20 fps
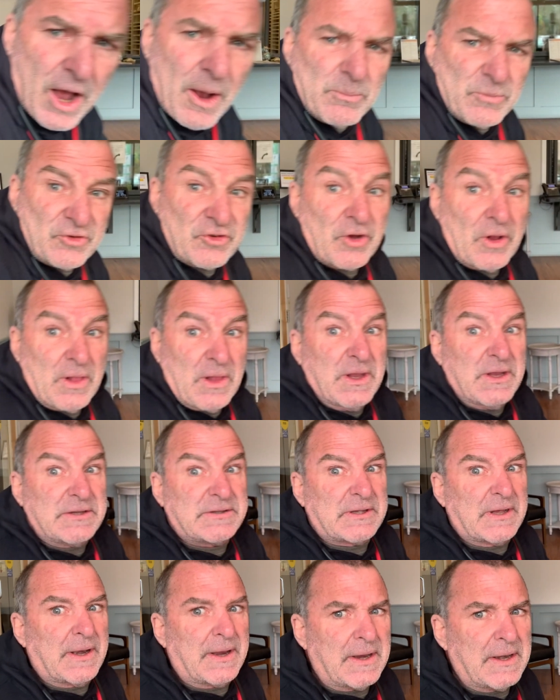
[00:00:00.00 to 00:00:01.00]
I'm
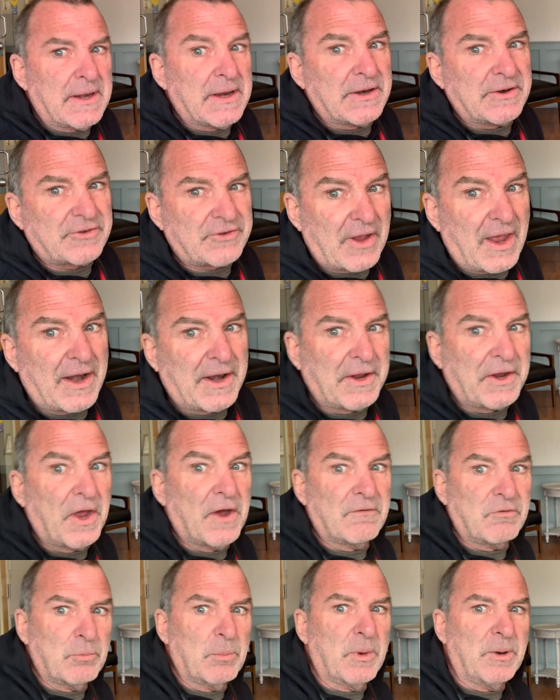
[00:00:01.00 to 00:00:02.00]
soliciting inside a
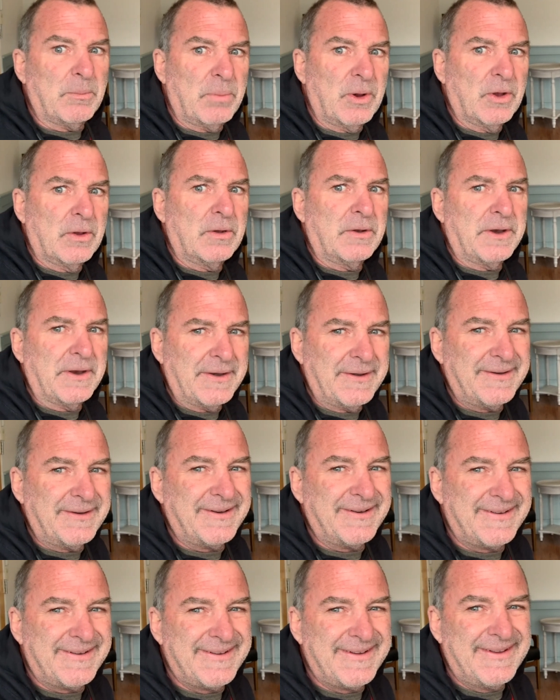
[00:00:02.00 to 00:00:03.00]
government building
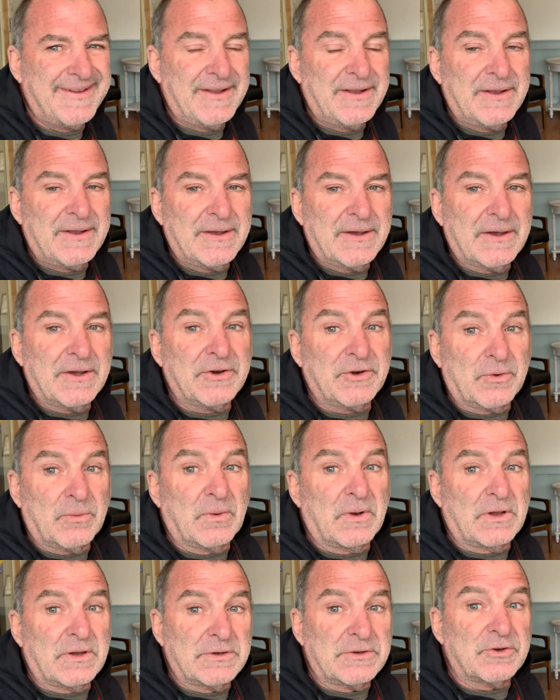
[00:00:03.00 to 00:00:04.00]
under
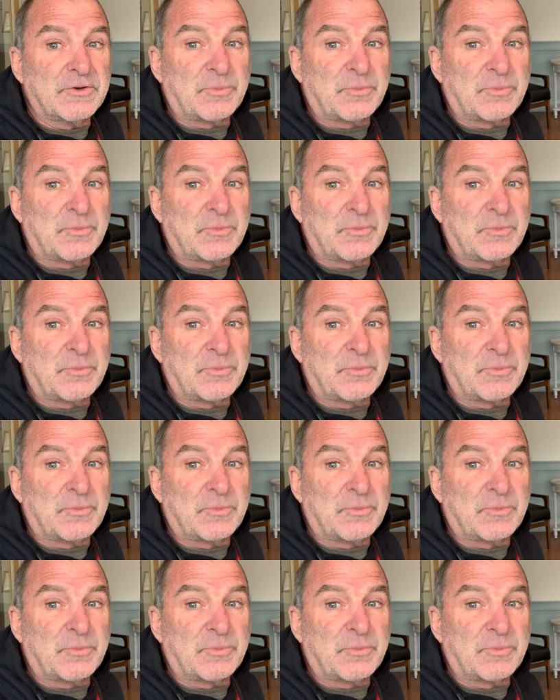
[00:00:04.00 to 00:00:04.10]
religious